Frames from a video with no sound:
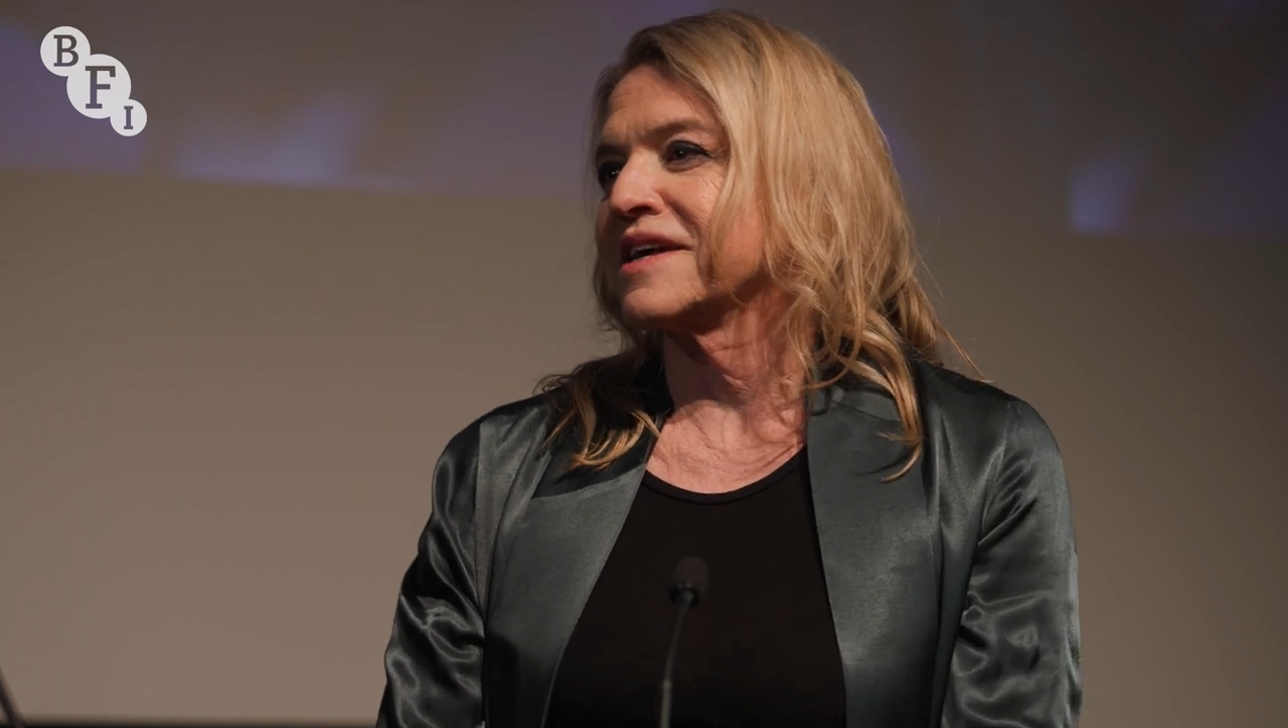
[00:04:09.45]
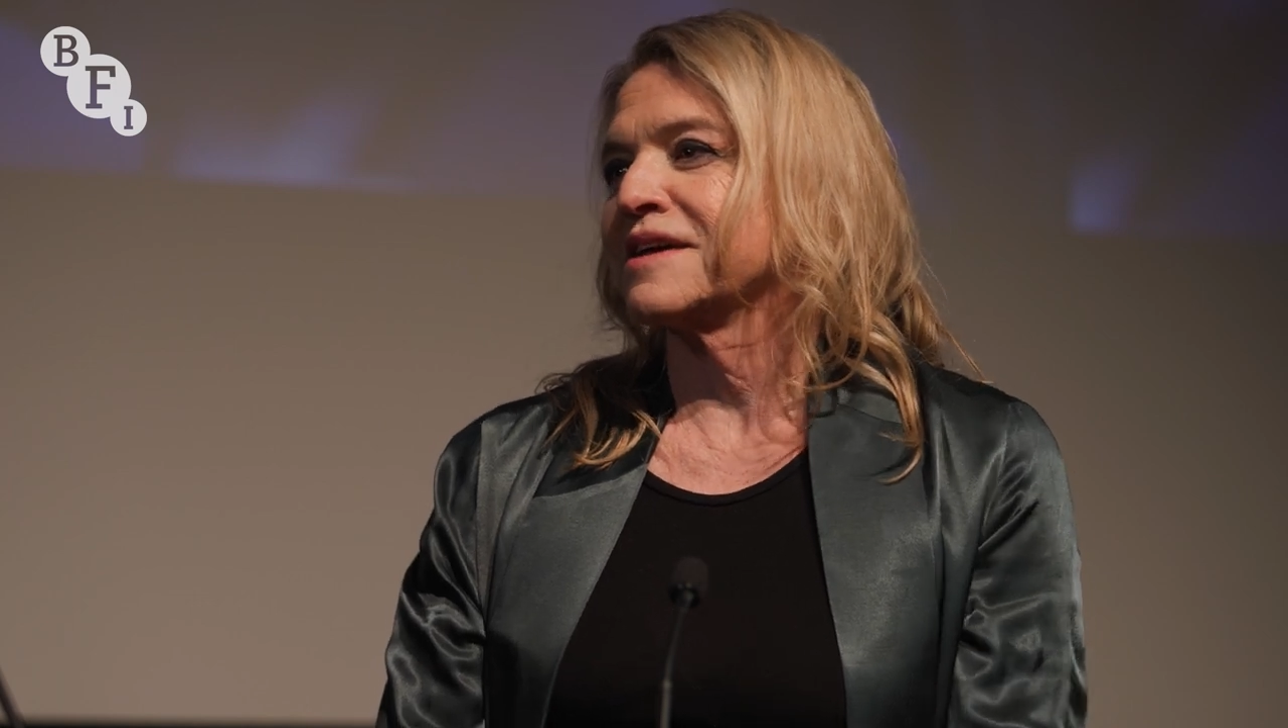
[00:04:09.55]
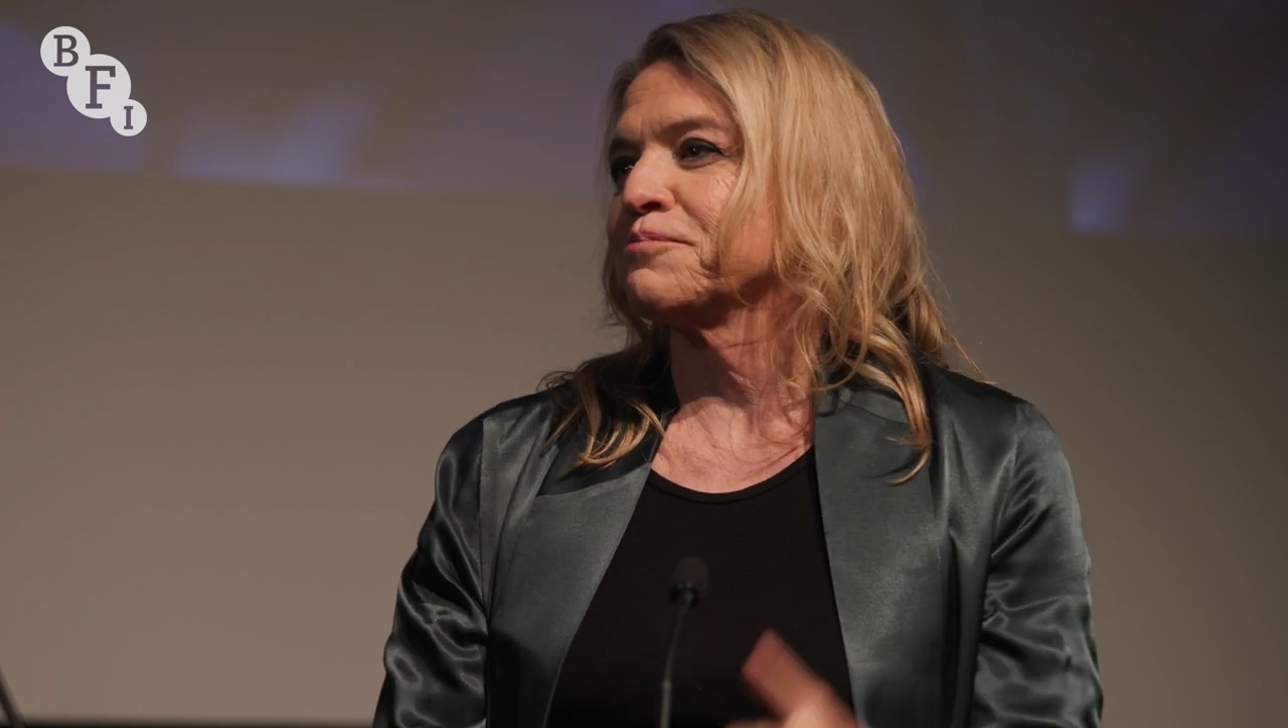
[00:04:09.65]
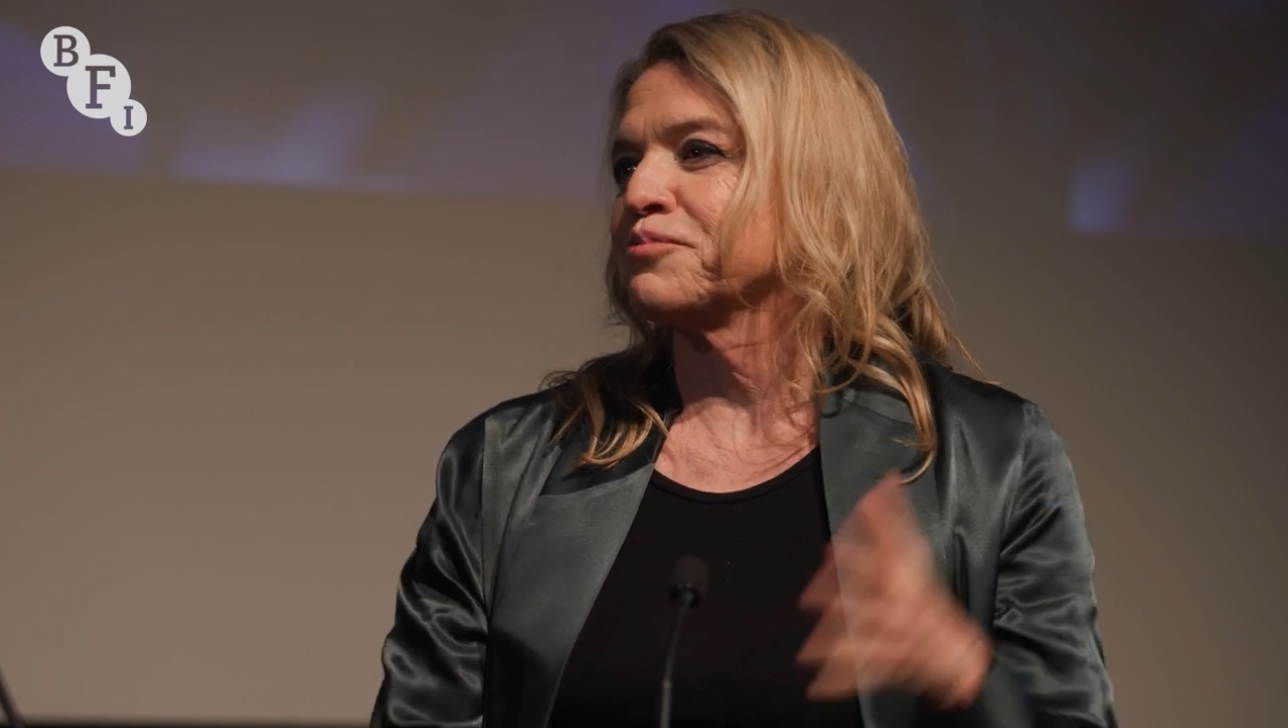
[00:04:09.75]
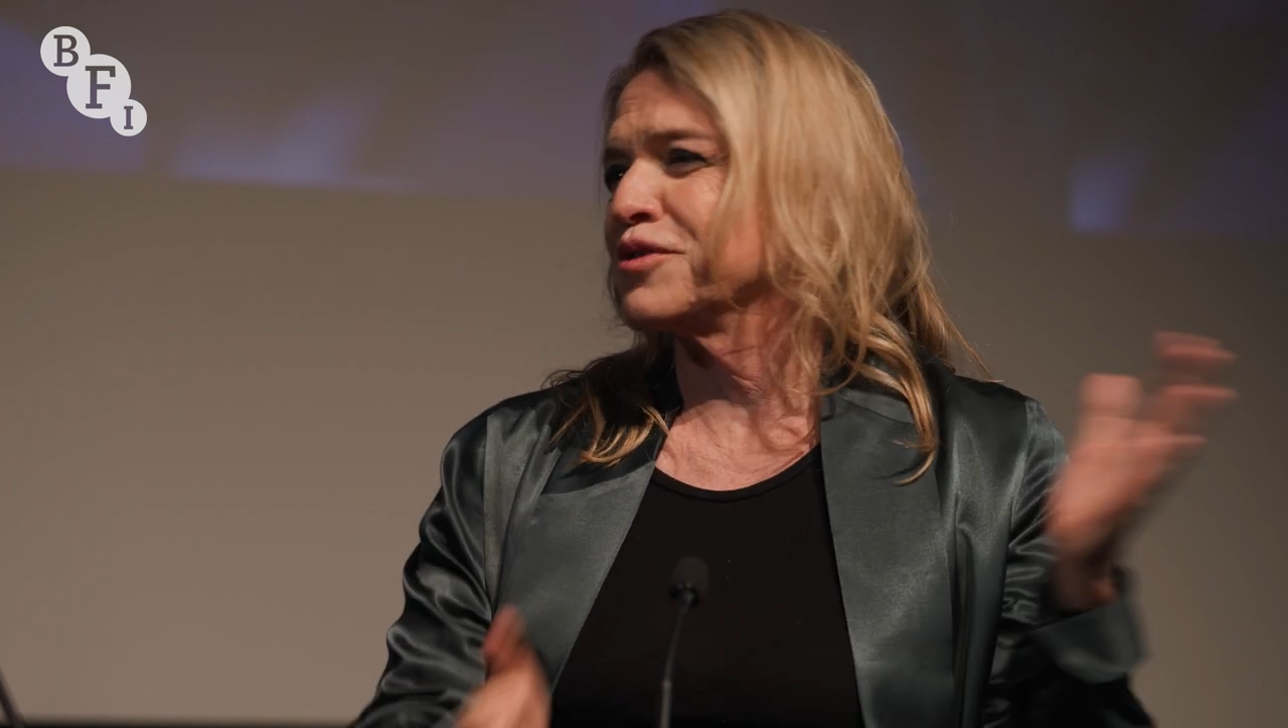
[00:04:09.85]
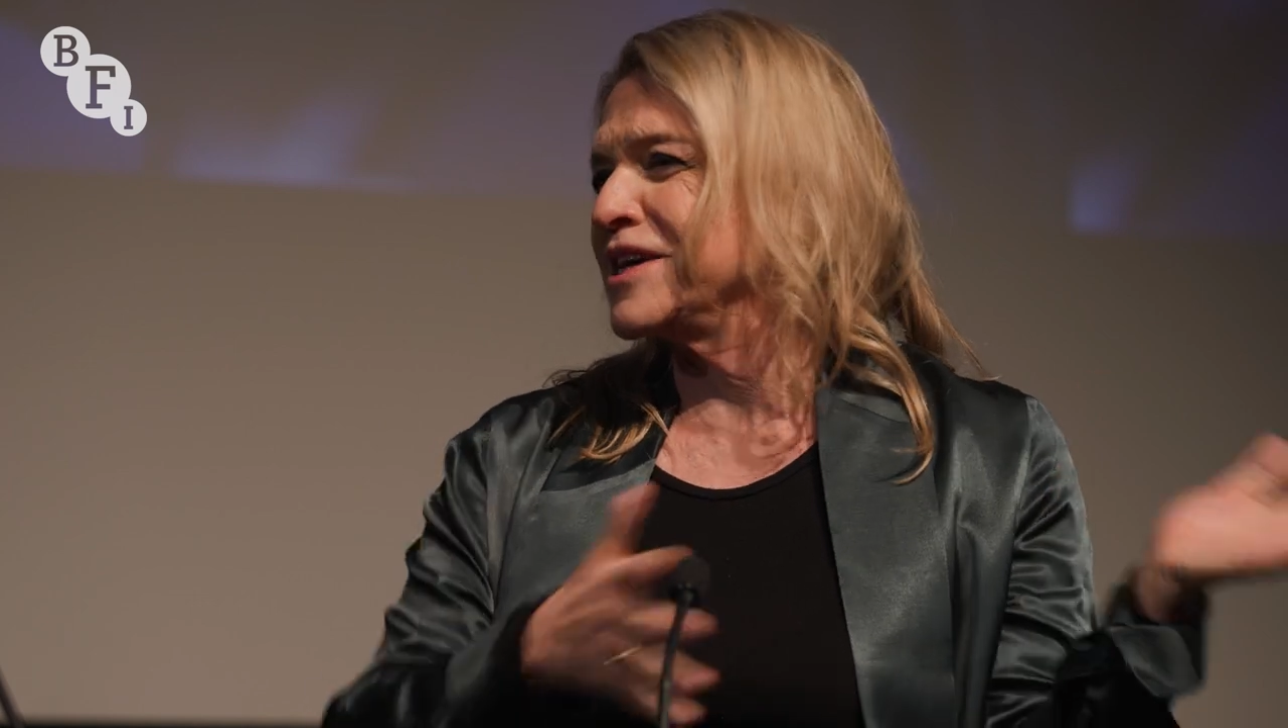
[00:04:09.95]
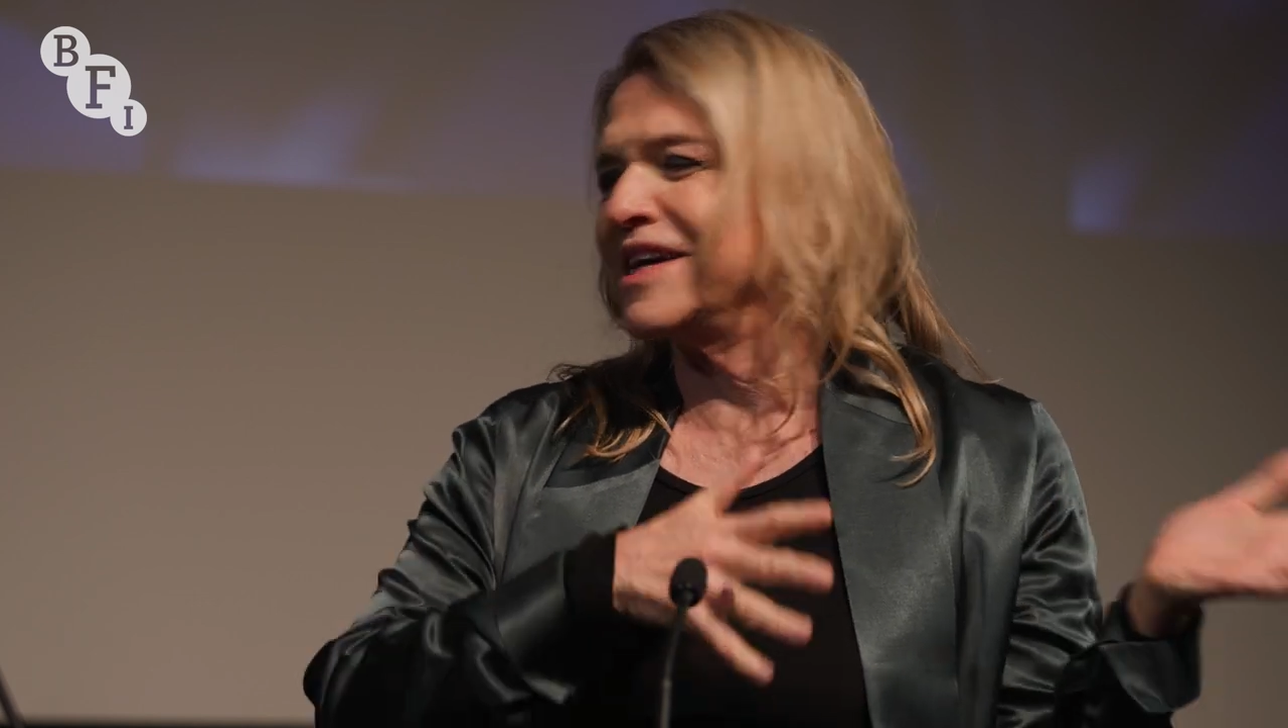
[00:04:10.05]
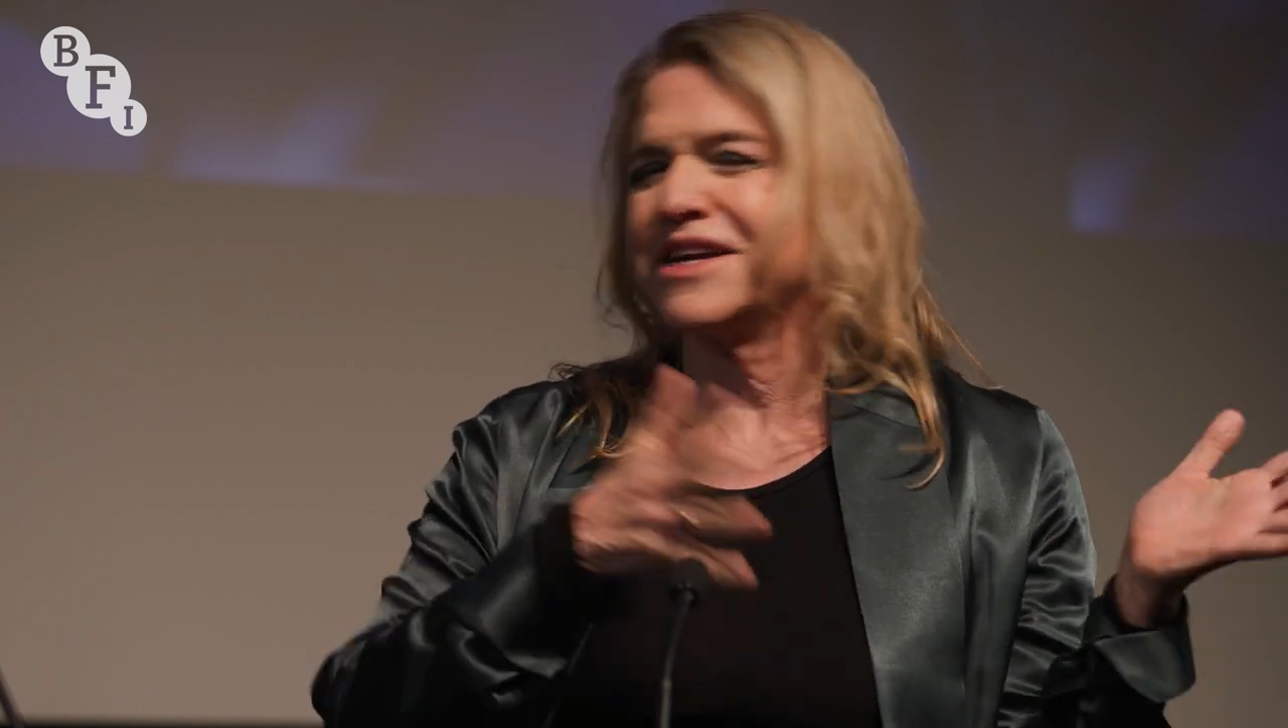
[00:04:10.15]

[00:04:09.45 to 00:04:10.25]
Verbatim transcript: like pre